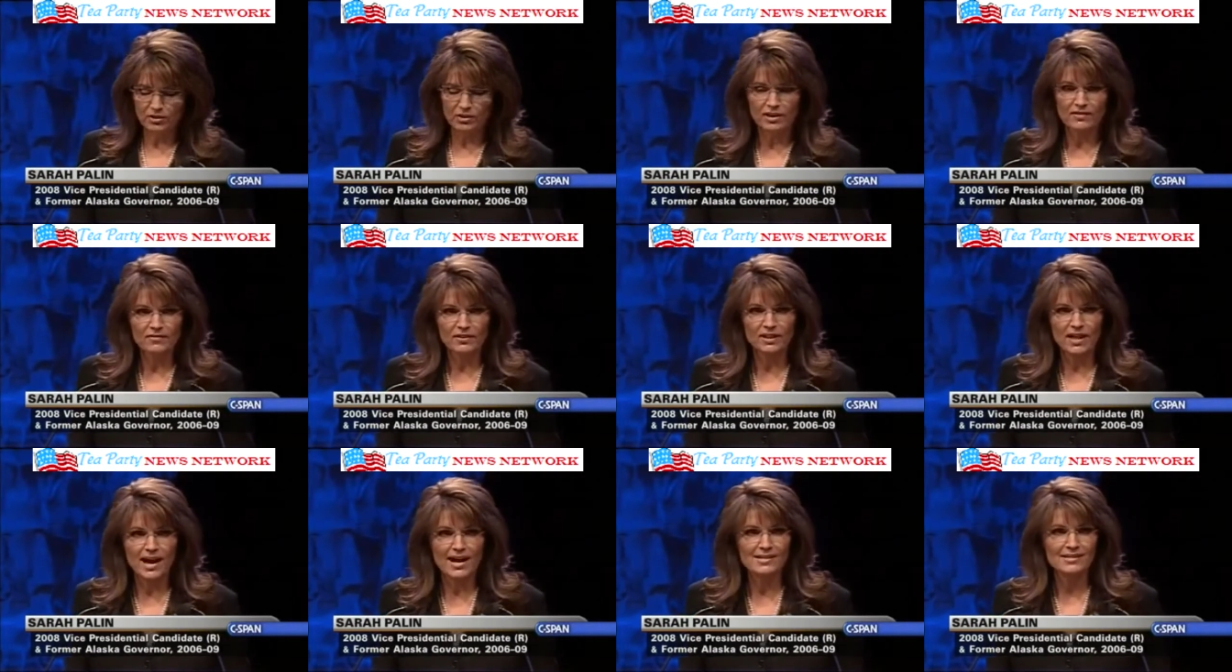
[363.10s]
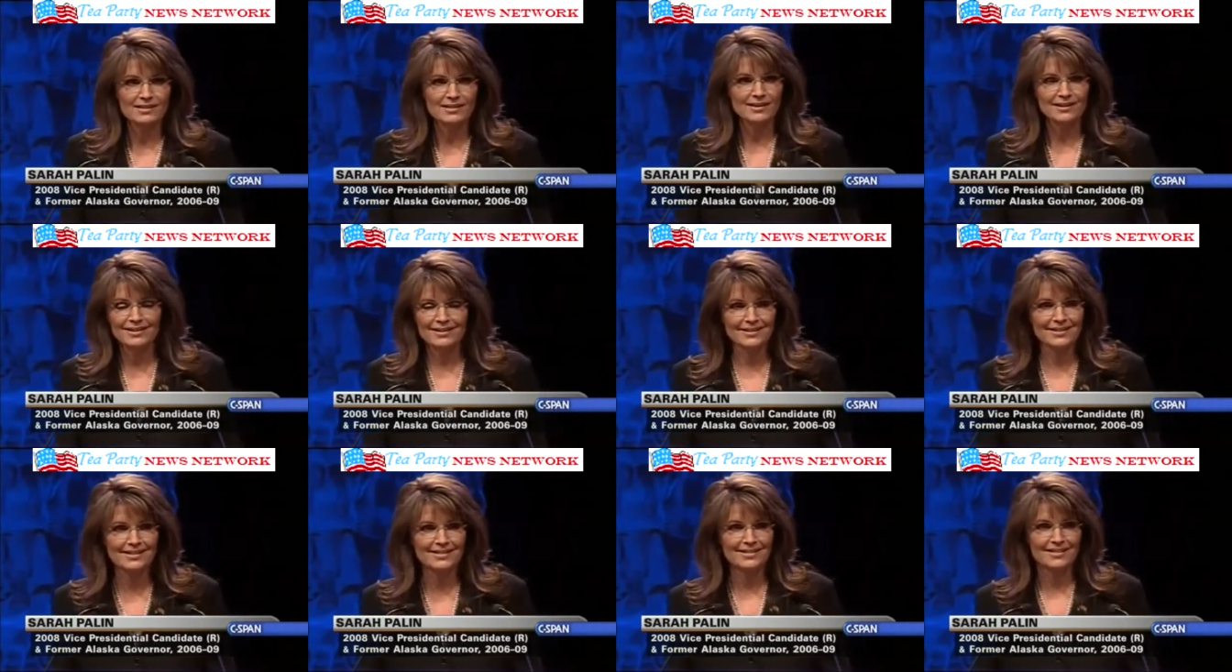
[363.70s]
wonder if Alaska
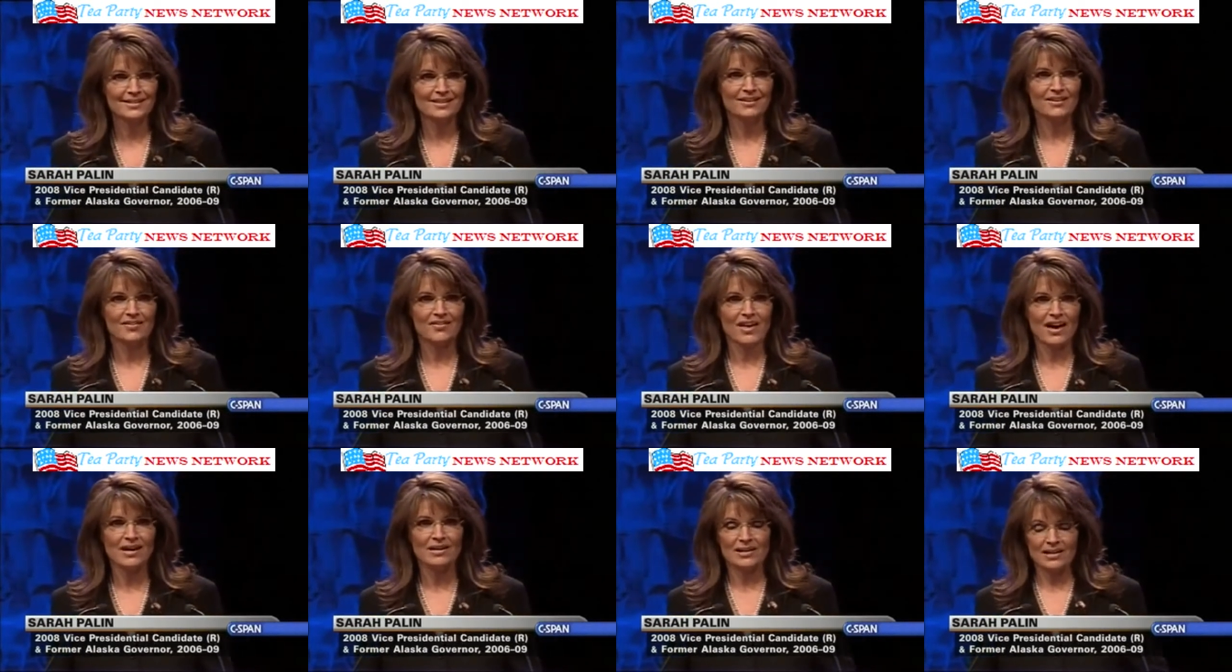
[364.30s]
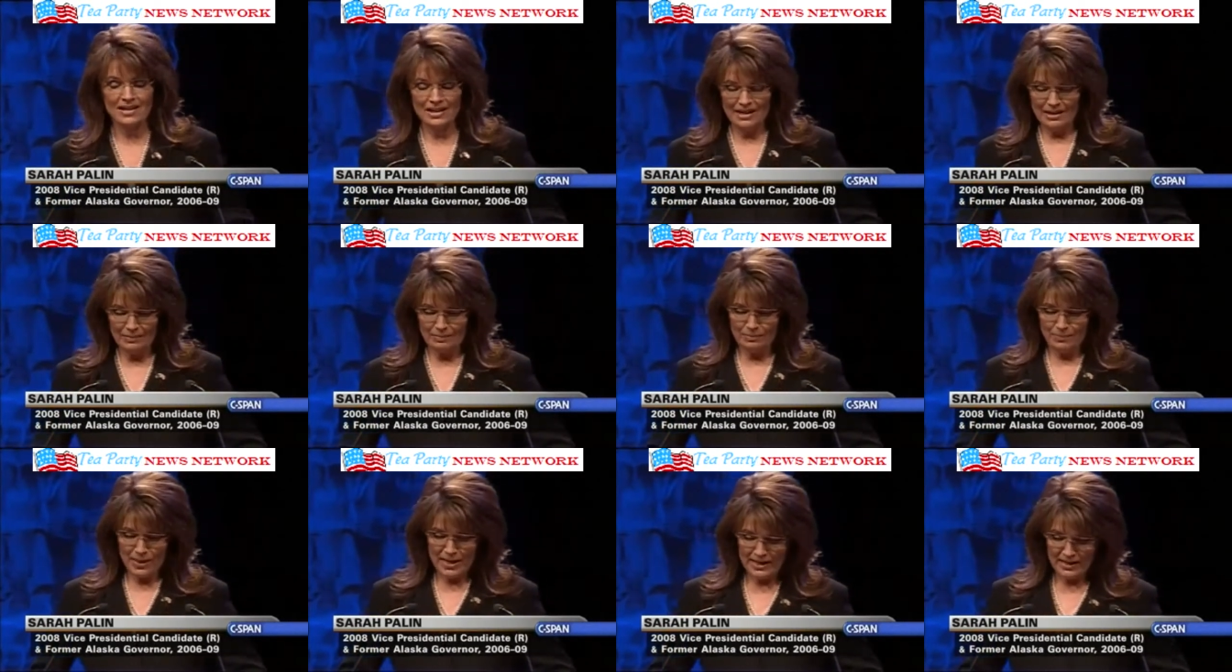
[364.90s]
is still that
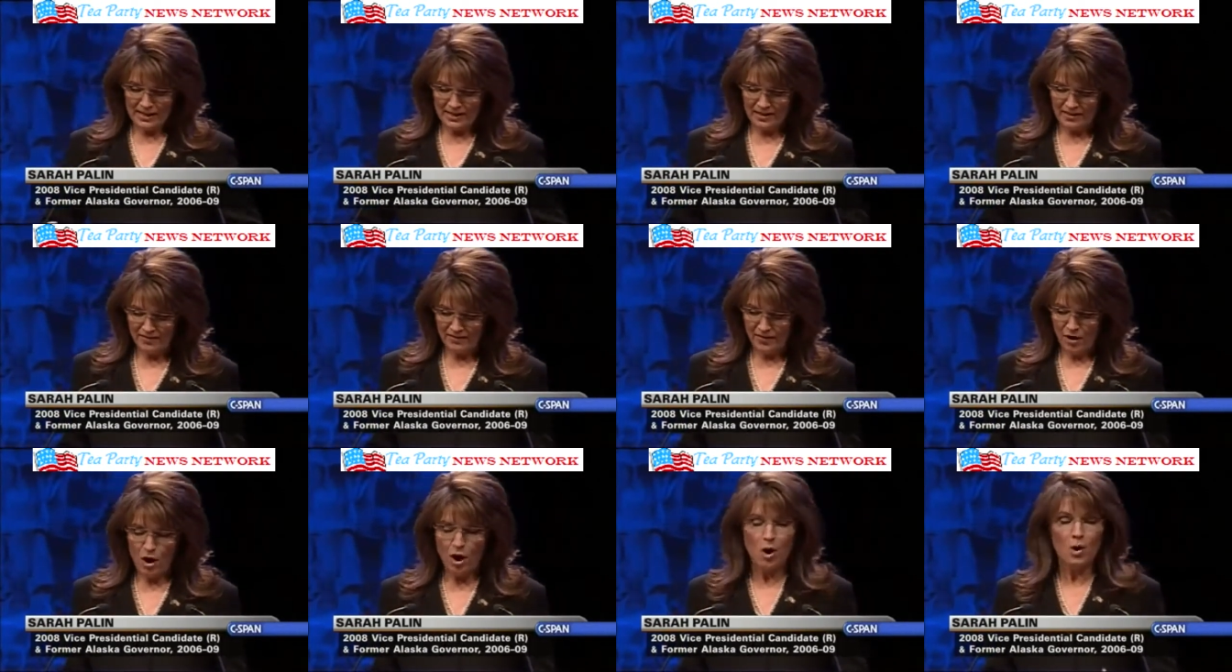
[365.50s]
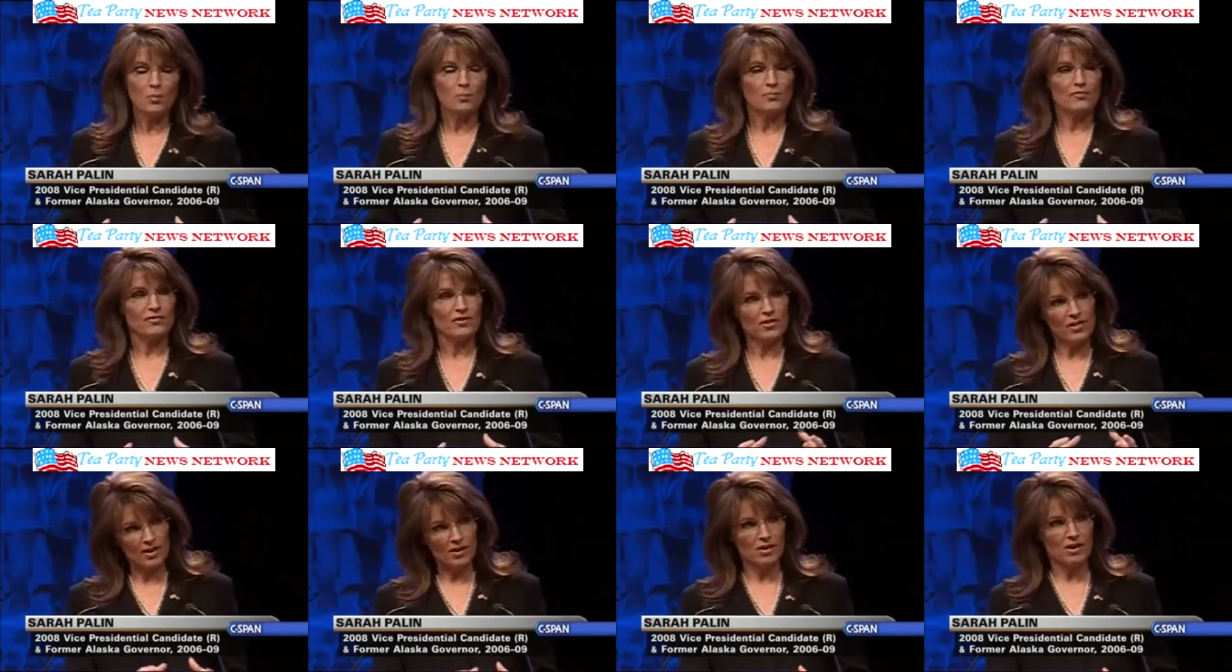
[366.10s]
beacon of hope
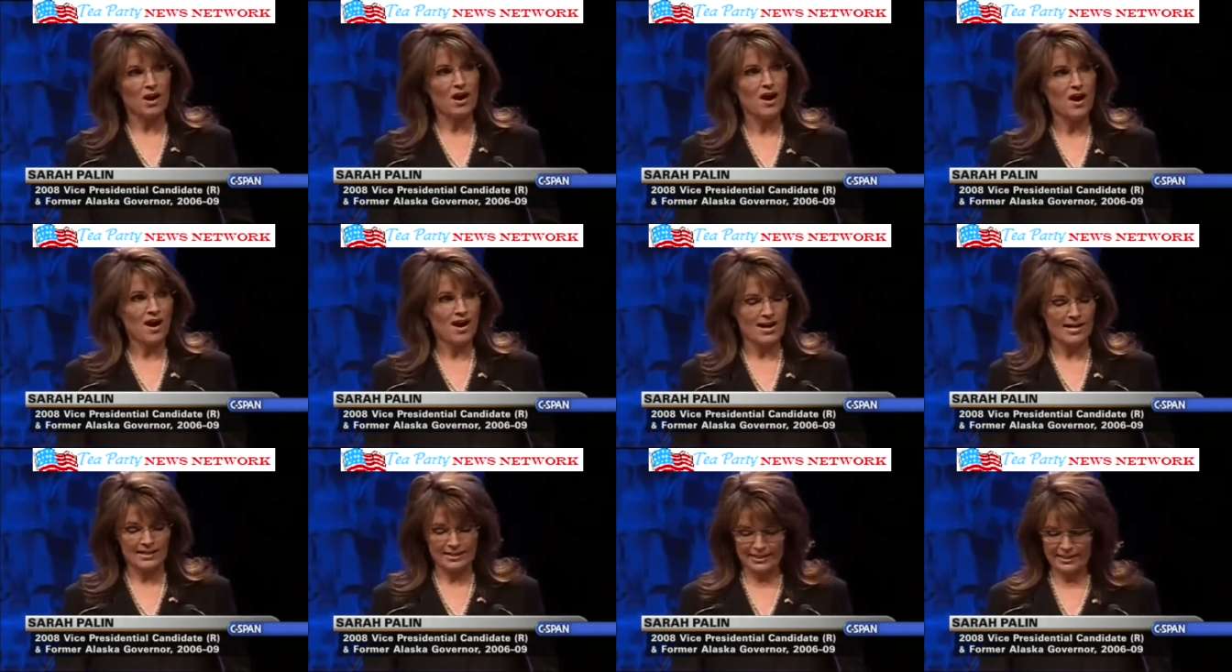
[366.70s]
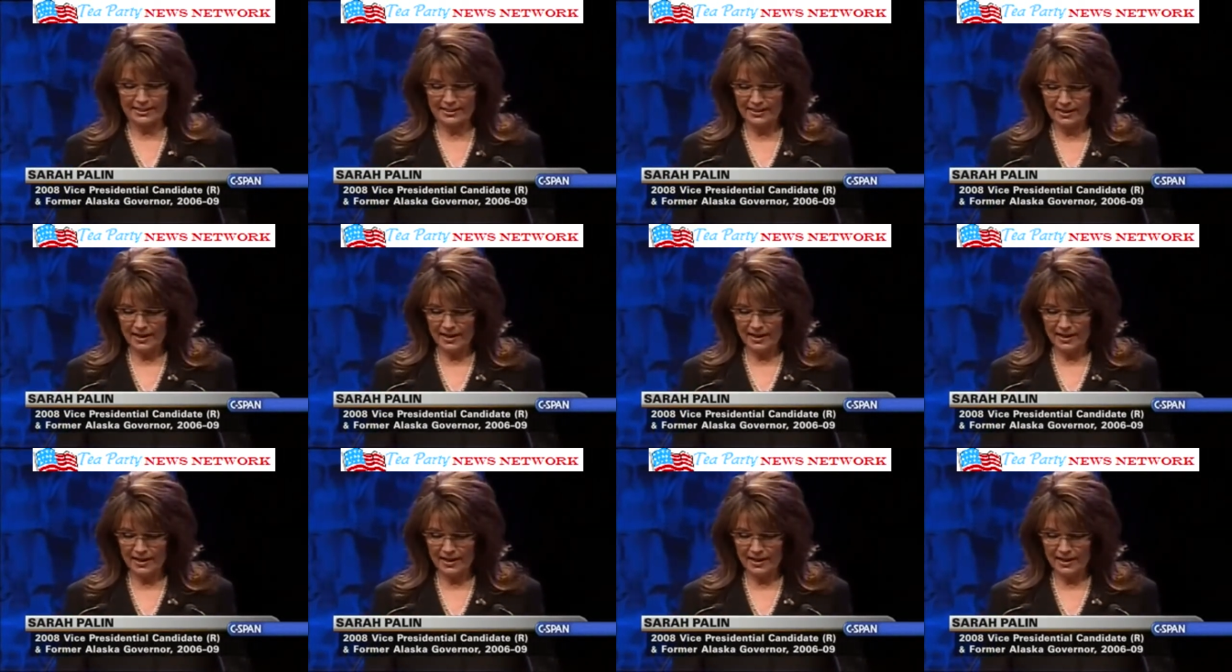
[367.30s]
for their cause.